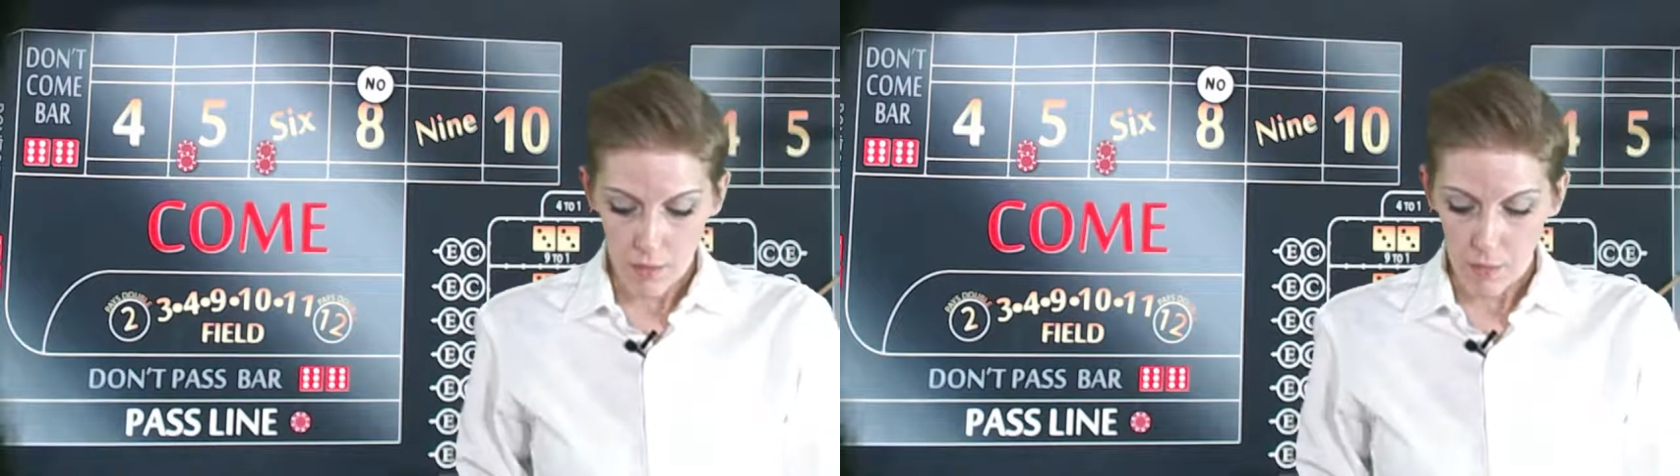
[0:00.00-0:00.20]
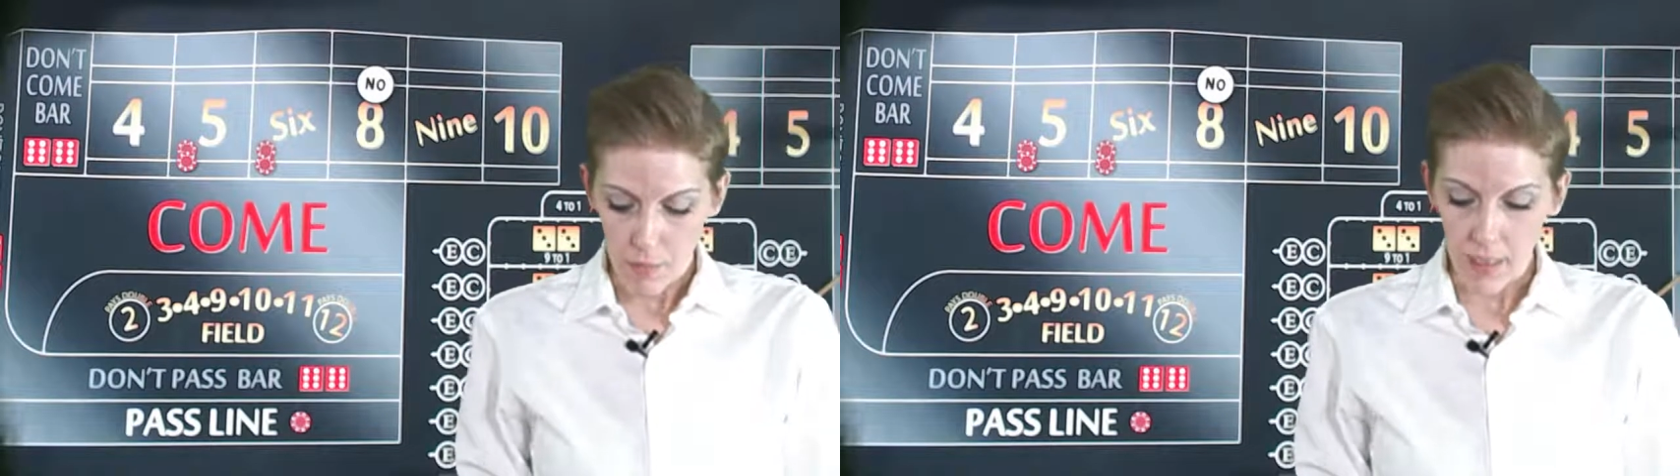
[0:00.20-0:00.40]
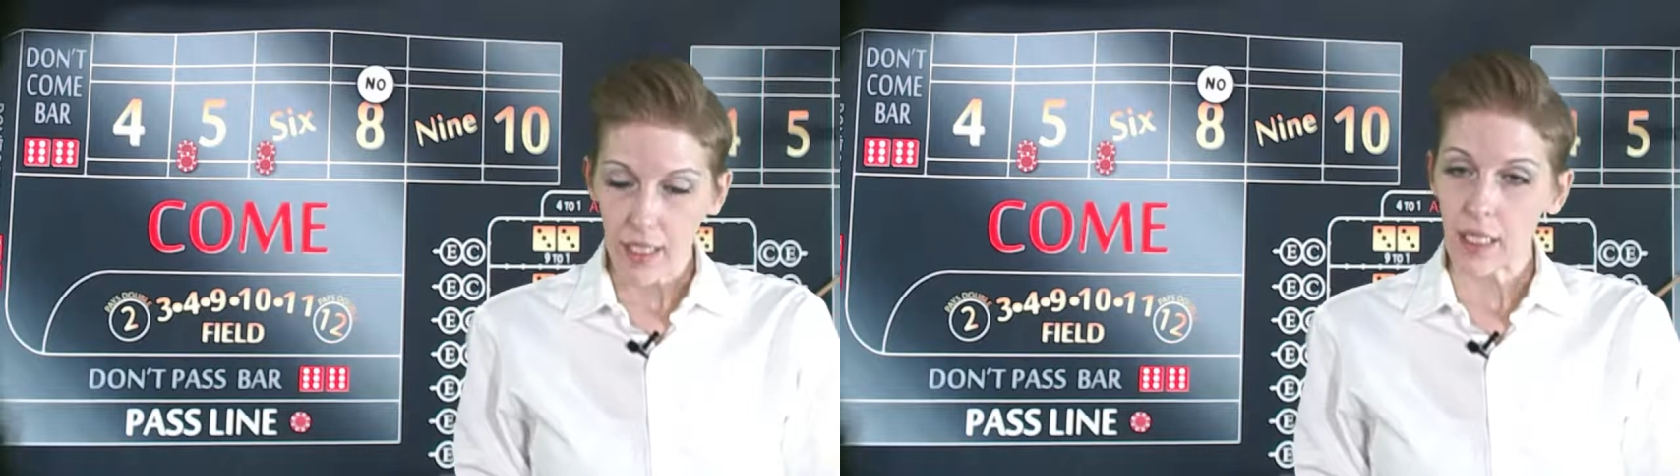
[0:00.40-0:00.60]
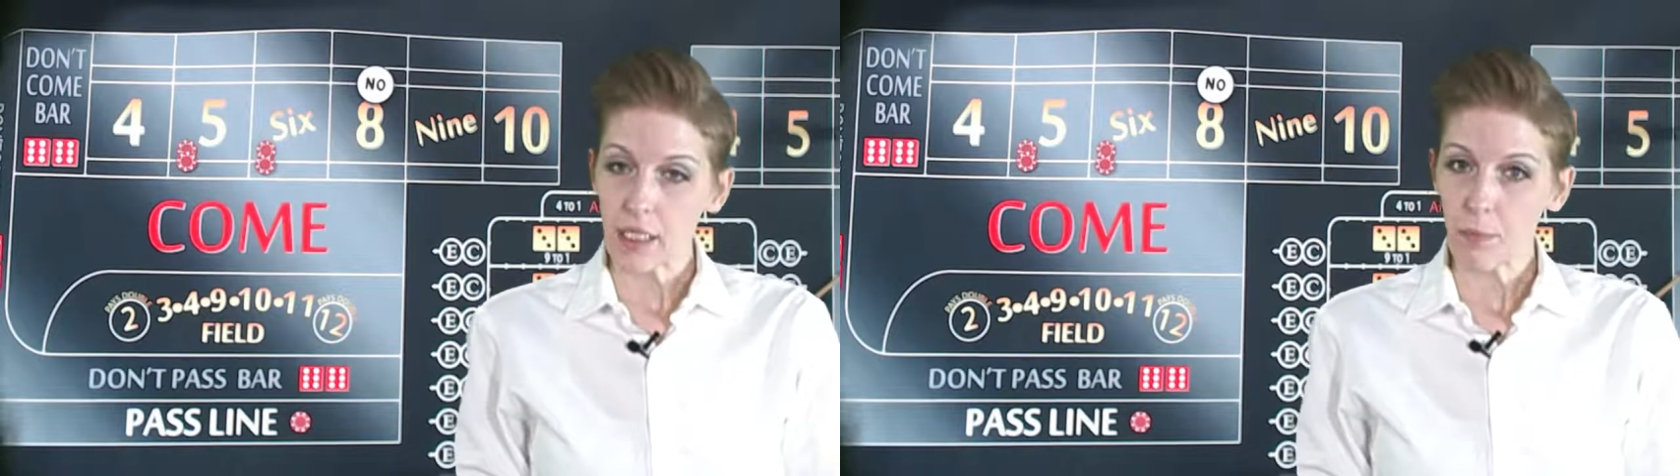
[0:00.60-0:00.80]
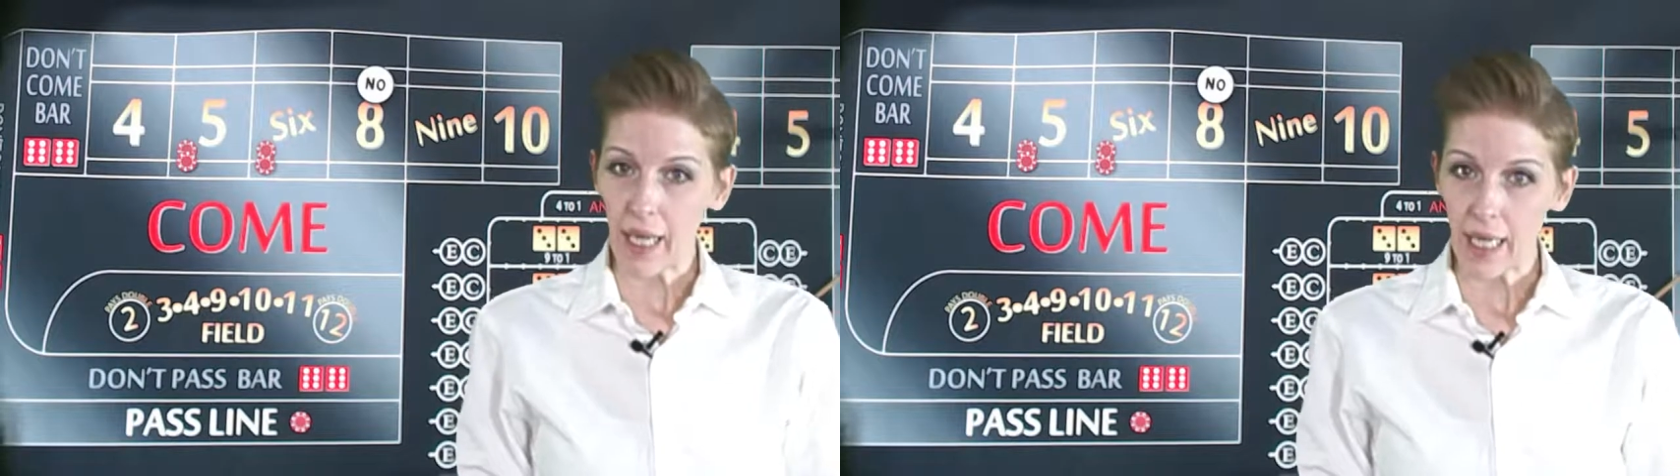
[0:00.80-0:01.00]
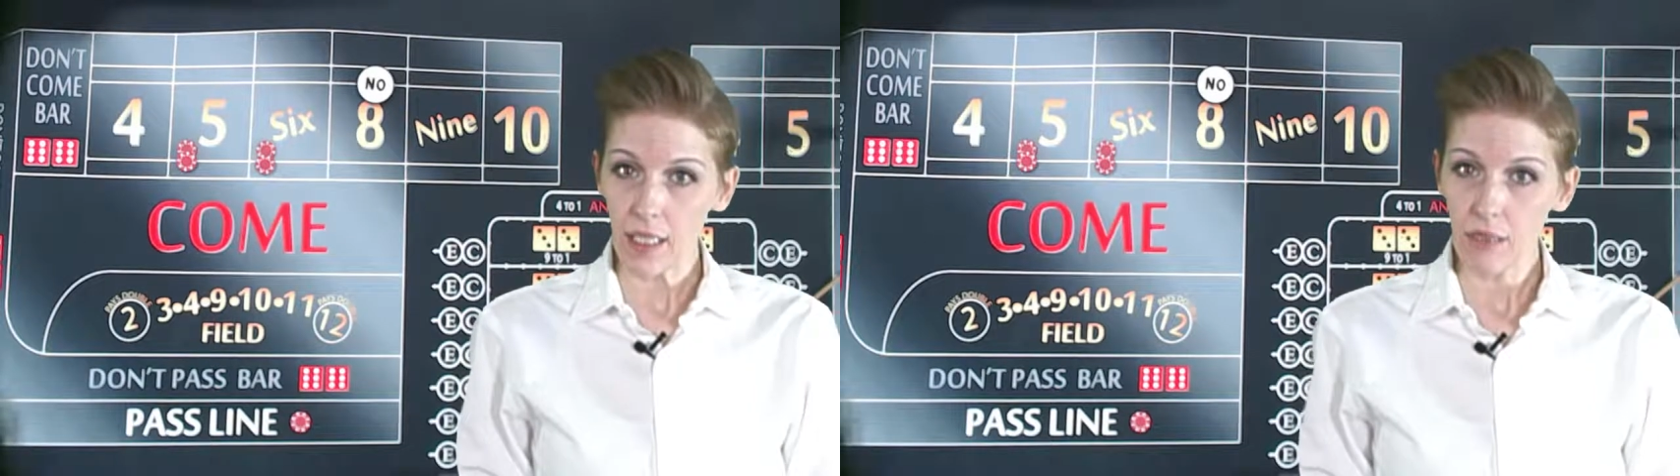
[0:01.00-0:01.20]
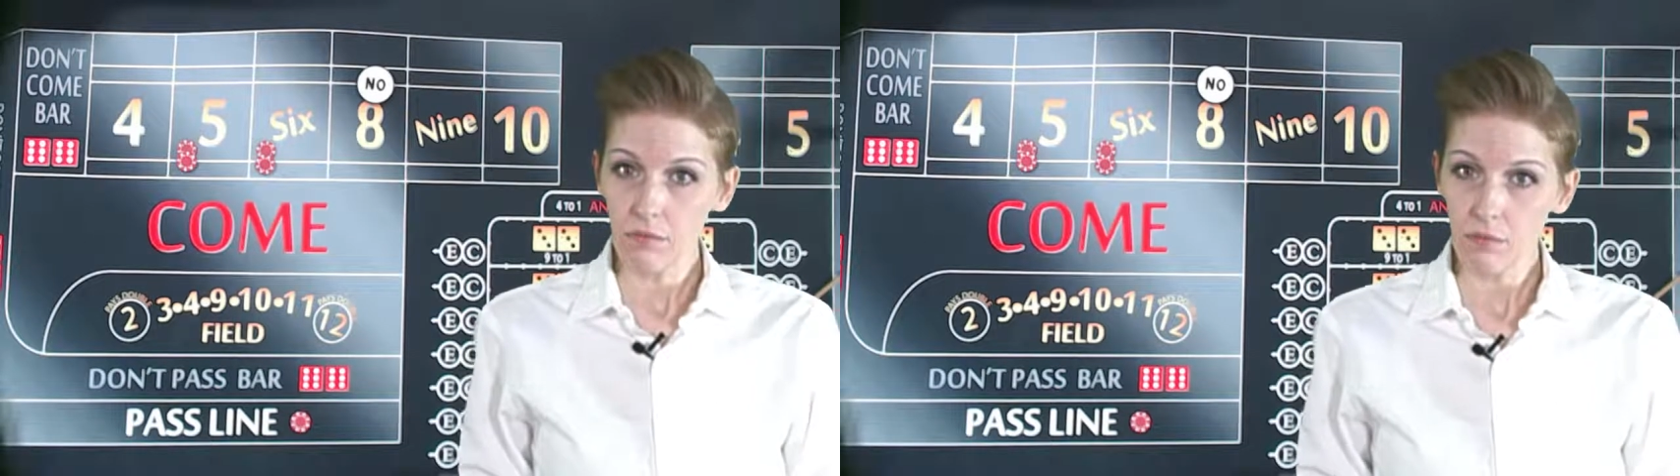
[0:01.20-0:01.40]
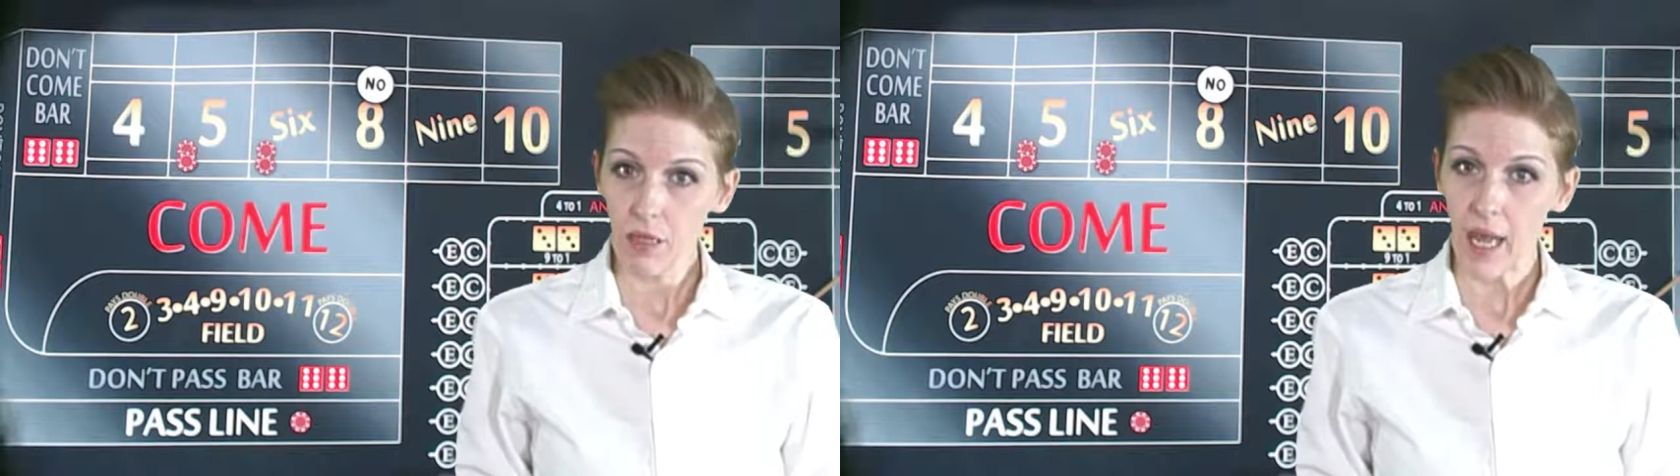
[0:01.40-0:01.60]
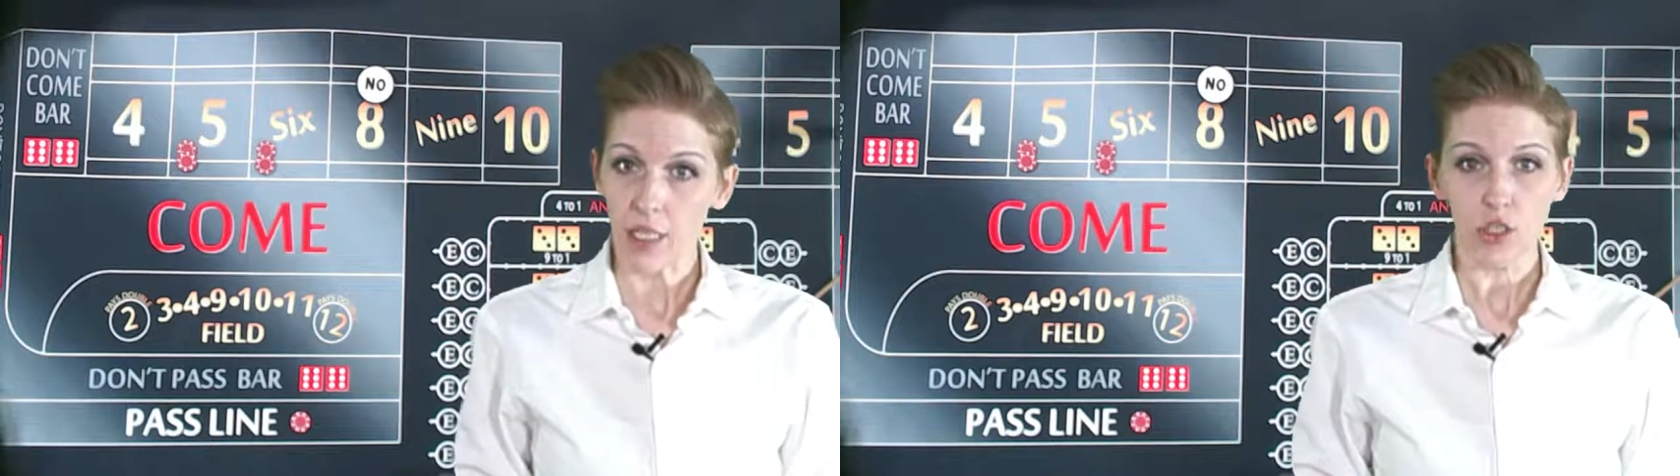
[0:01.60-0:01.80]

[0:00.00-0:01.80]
money gets paid and it